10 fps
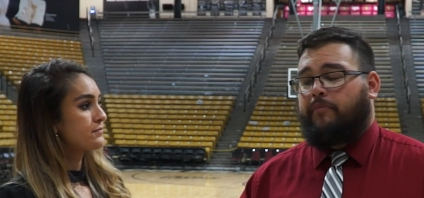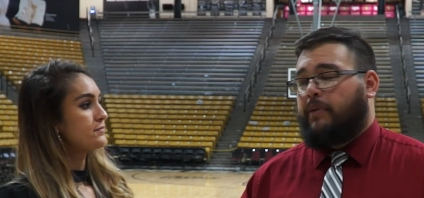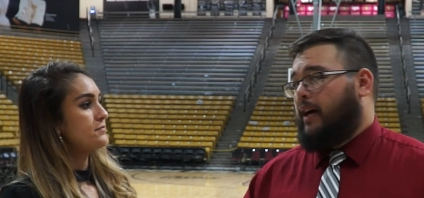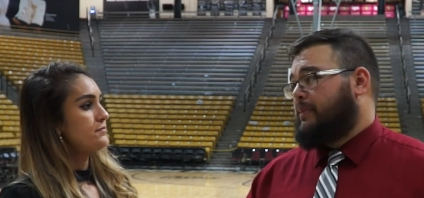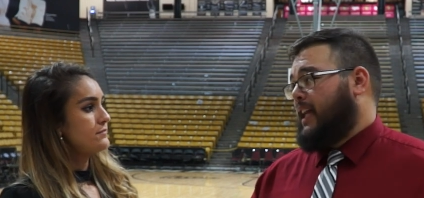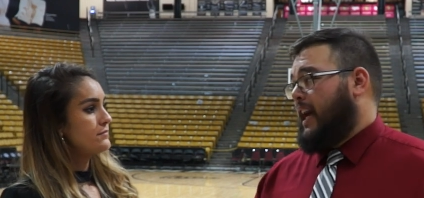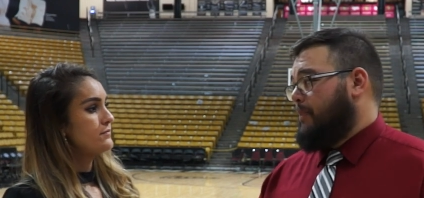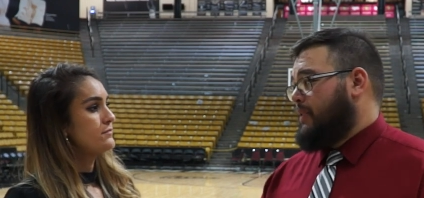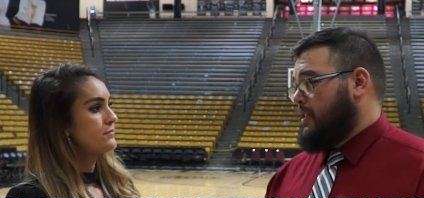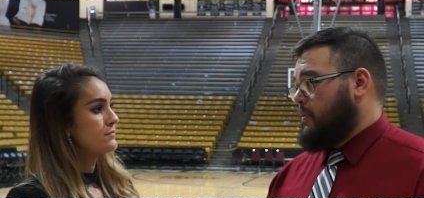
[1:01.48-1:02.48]
Speaker 1: give props to
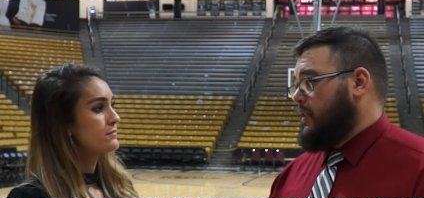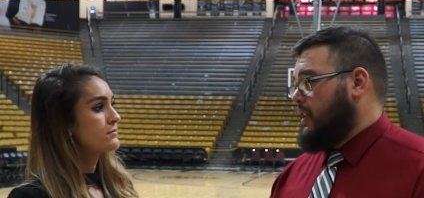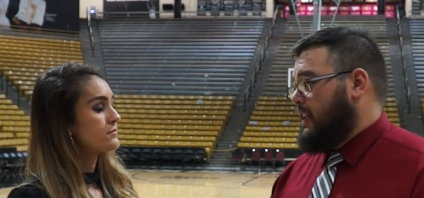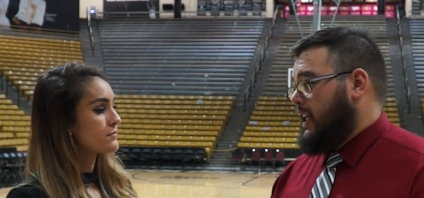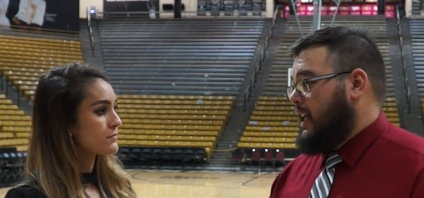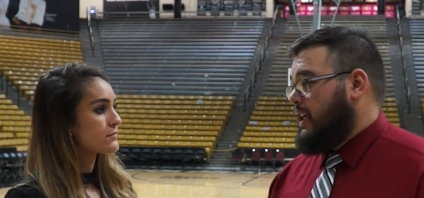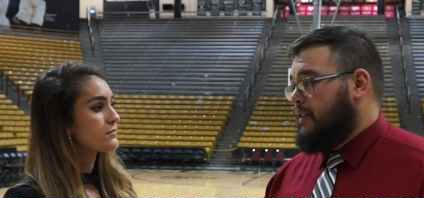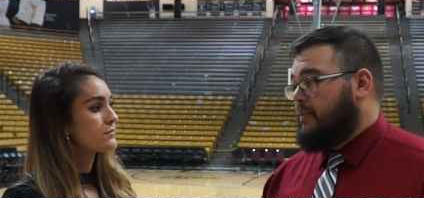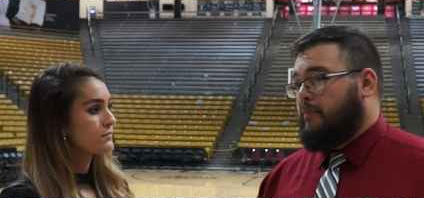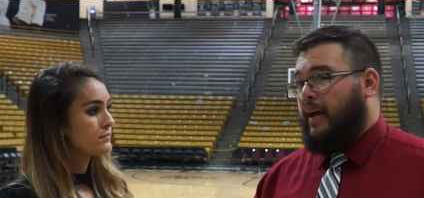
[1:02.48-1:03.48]
Adam Thistlewood. Mm-hmm.
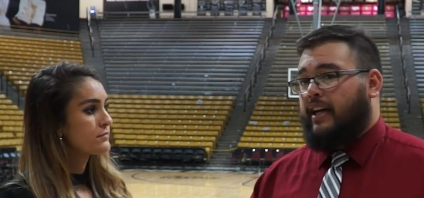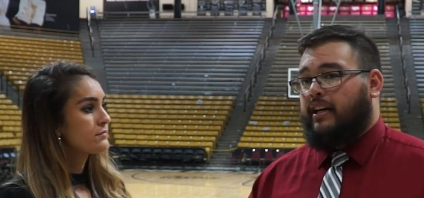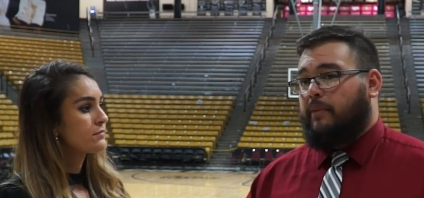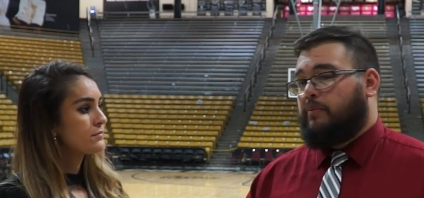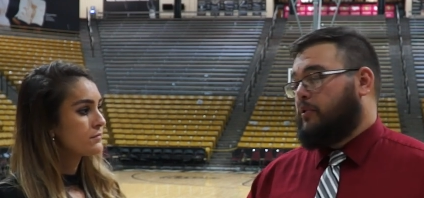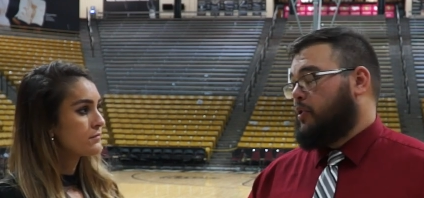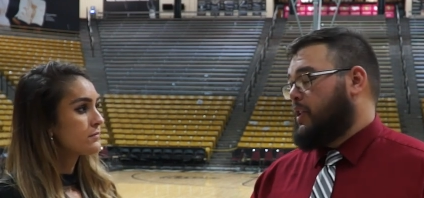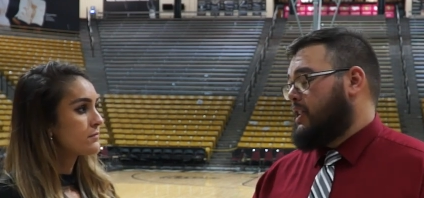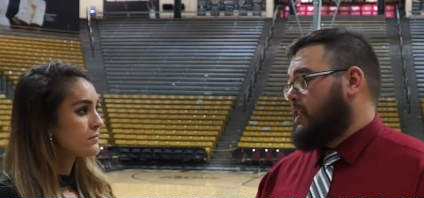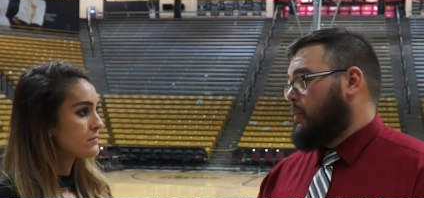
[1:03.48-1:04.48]
He manned up
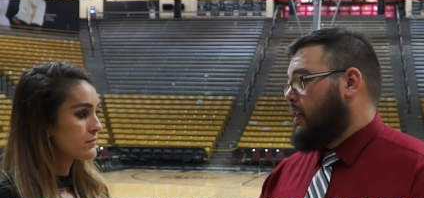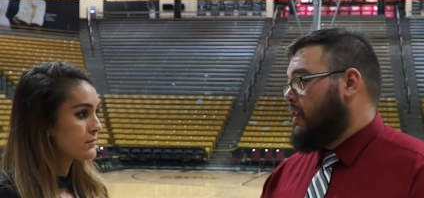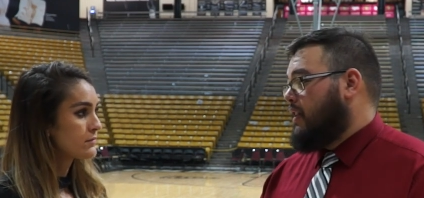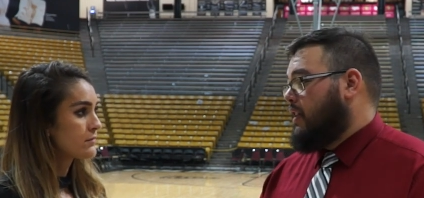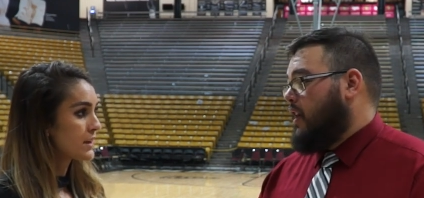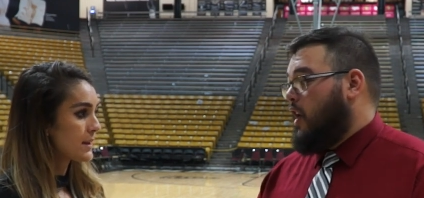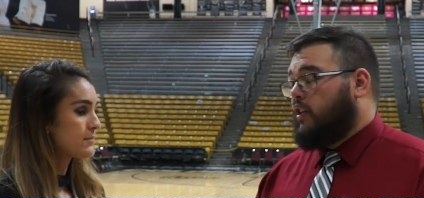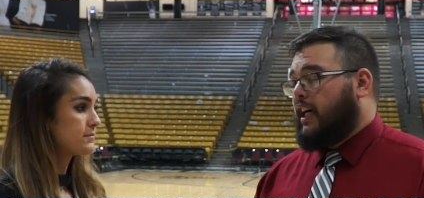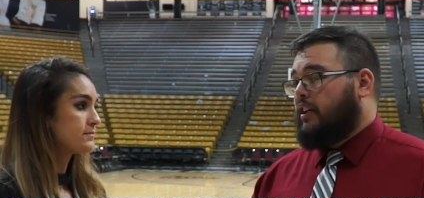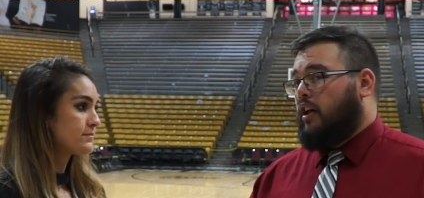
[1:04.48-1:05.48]
Lucas Siewert yep. all
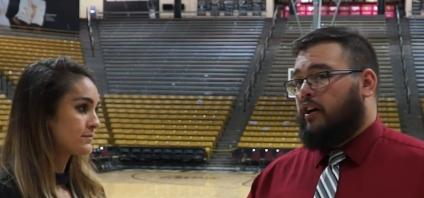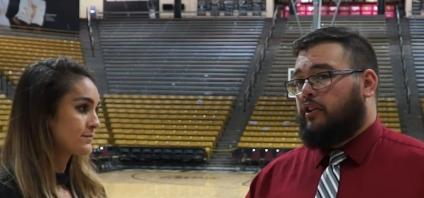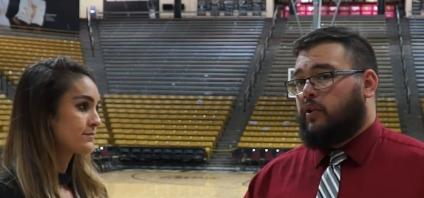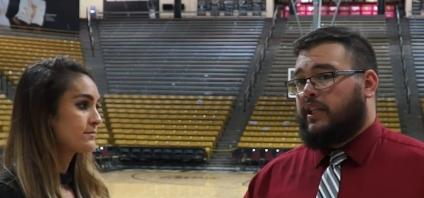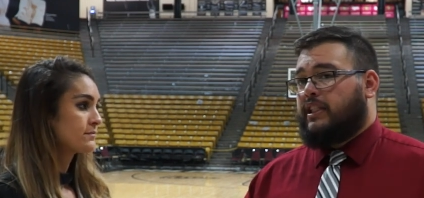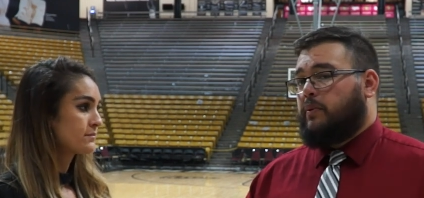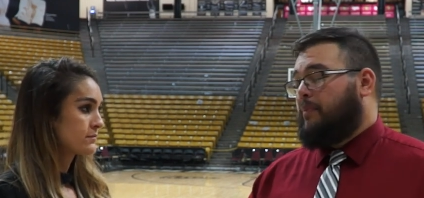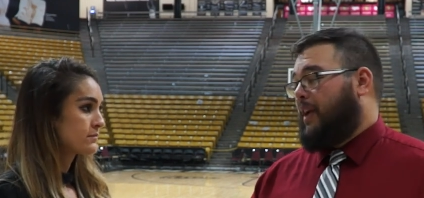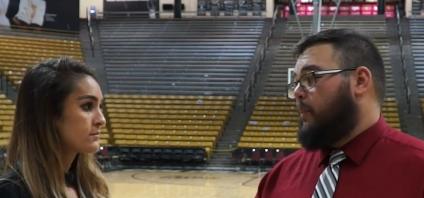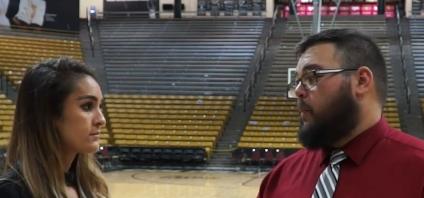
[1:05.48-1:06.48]
night long. Lucas Siewert
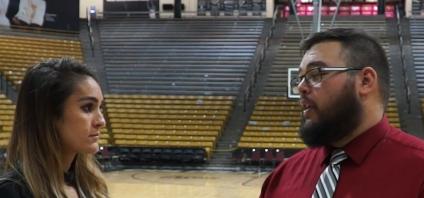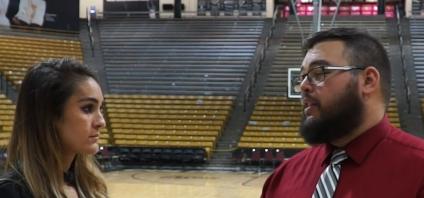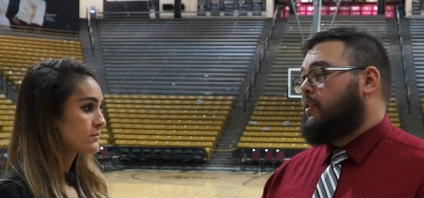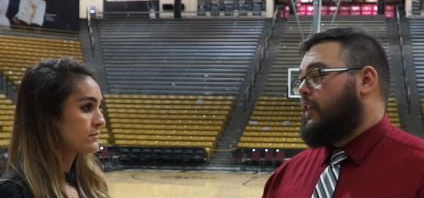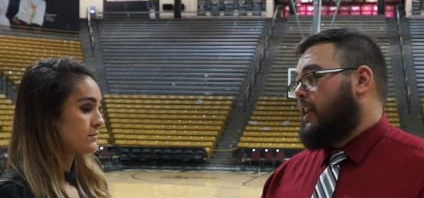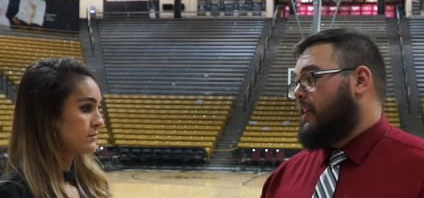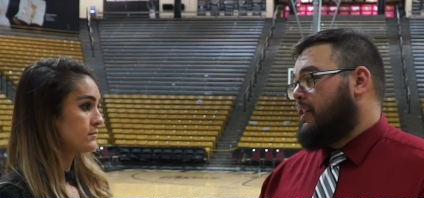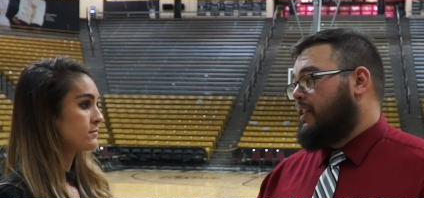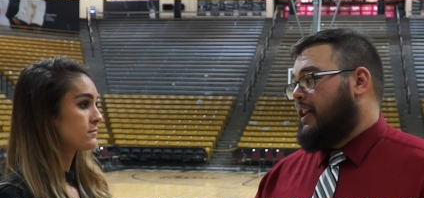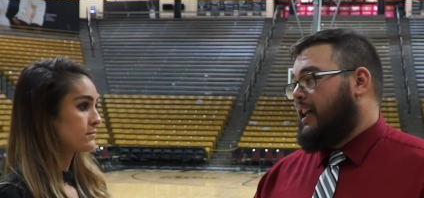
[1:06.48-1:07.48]
made one three,
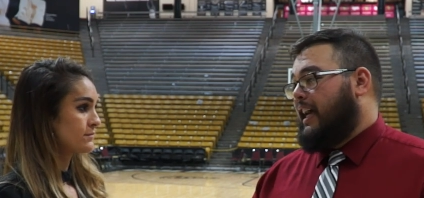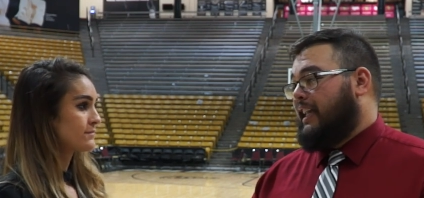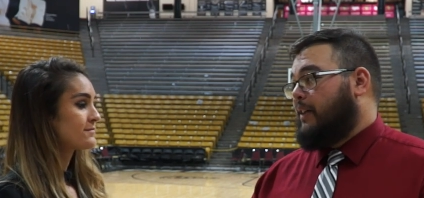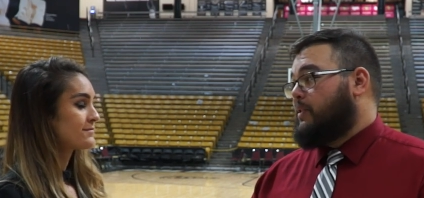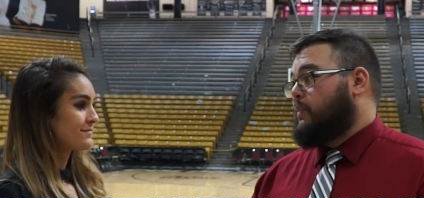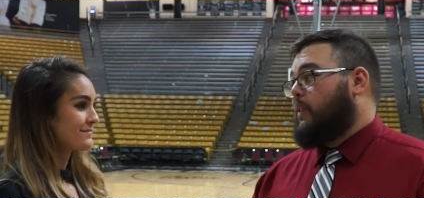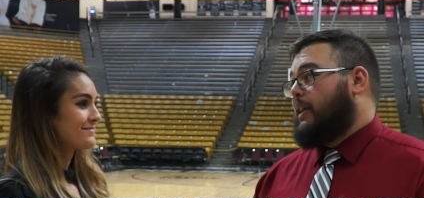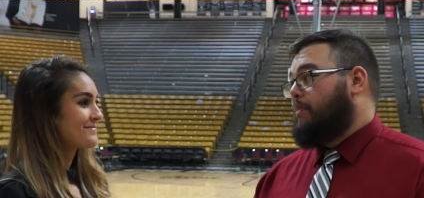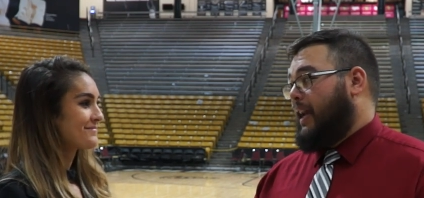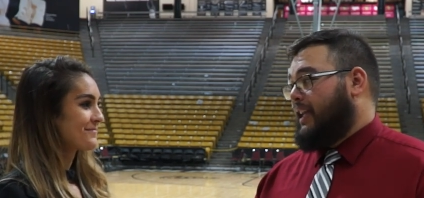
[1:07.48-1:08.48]
and that was the one
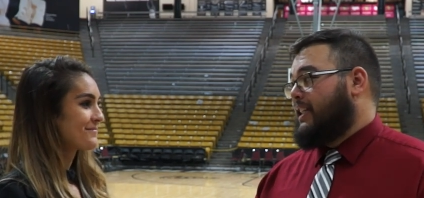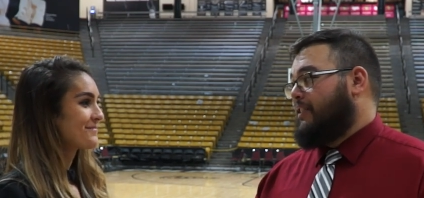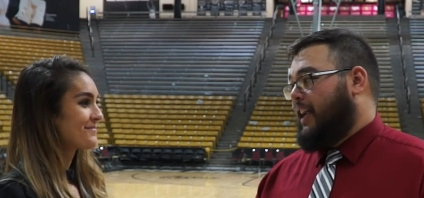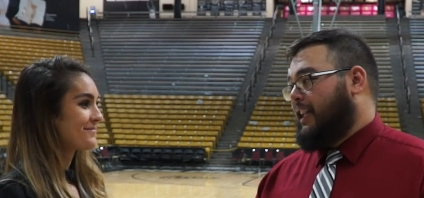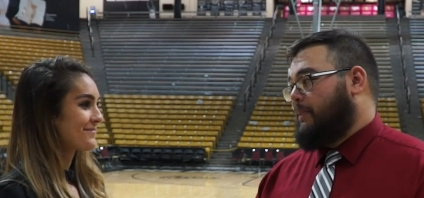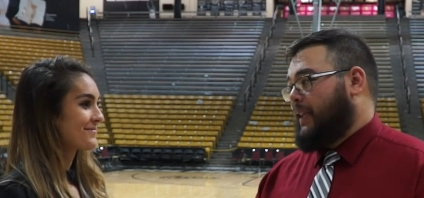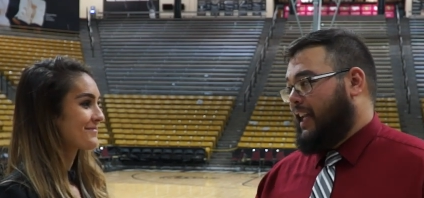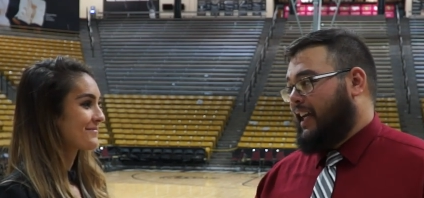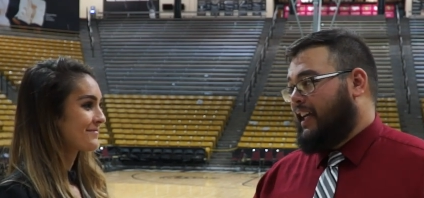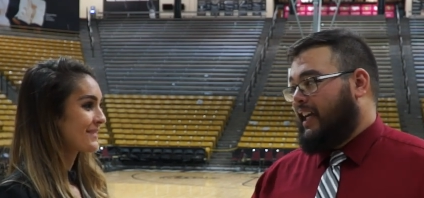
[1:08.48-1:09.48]
he banked in right at the
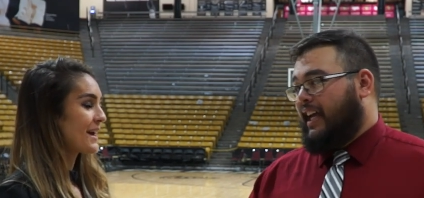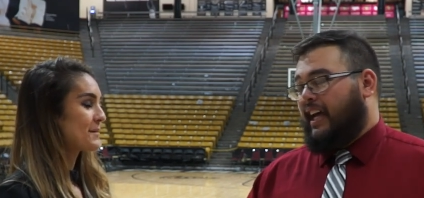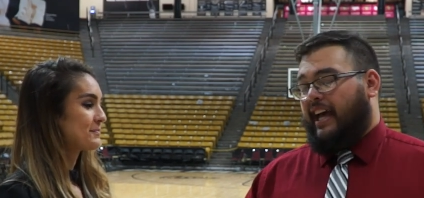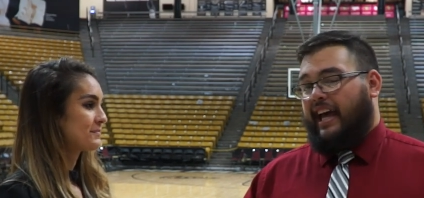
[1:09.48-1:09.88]
beginning. Yeah.